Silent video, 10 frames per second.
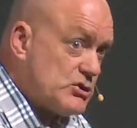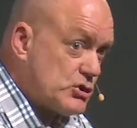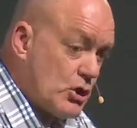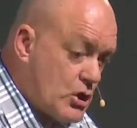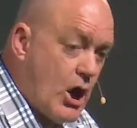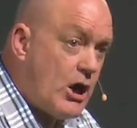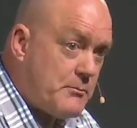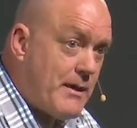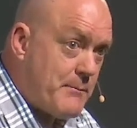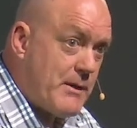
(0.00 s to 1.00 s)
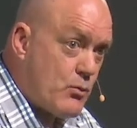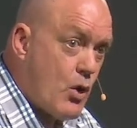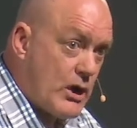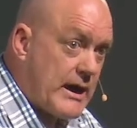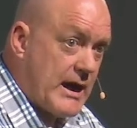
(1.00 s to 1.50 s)
And so God may be
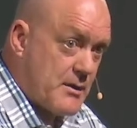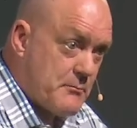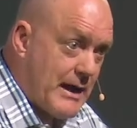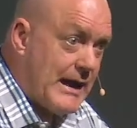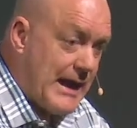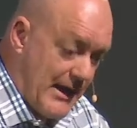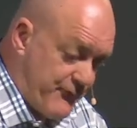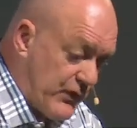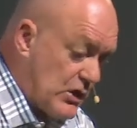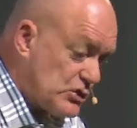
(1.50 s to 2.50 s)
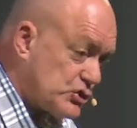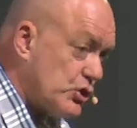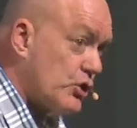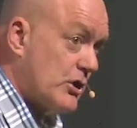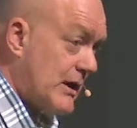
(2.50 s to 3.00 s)
working in my life in a
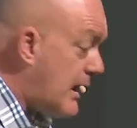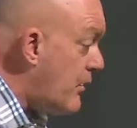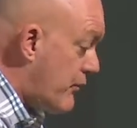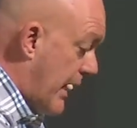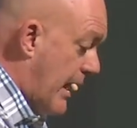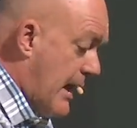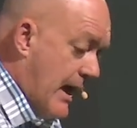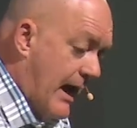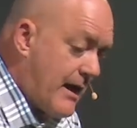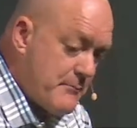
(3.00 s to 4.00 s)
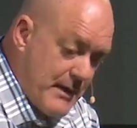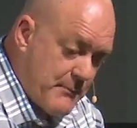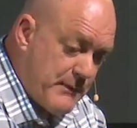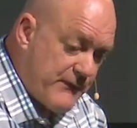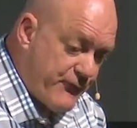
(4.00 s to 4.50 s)
certain area. I
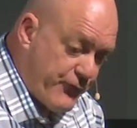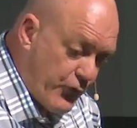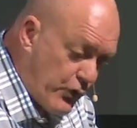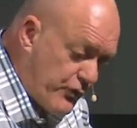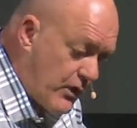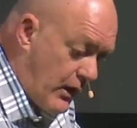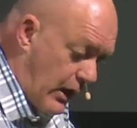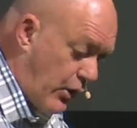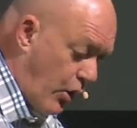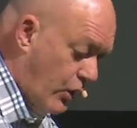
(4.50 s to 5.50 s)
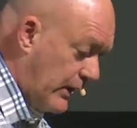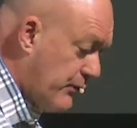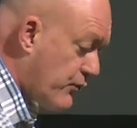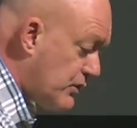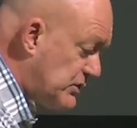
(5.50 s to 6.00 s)
may be further along
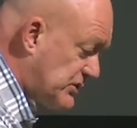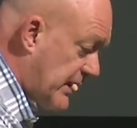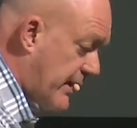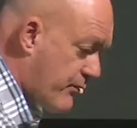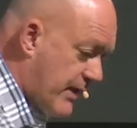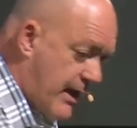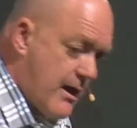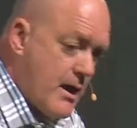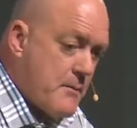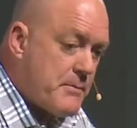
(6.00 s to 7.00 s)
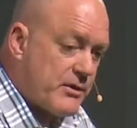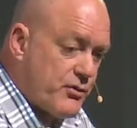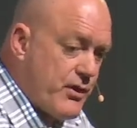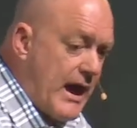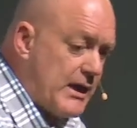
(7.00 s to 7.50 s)
in this area.
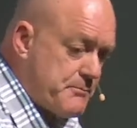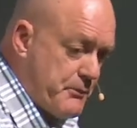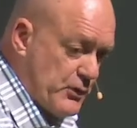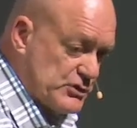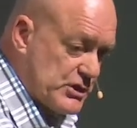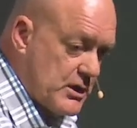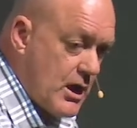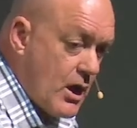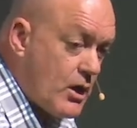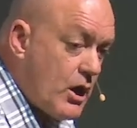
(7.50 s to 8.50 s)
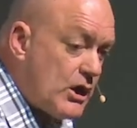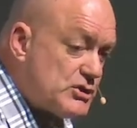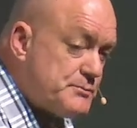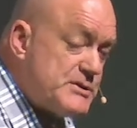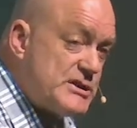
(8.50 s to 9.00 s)
But that person,
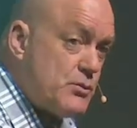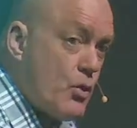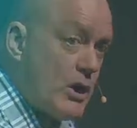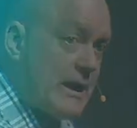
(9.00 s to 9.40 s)
God's busy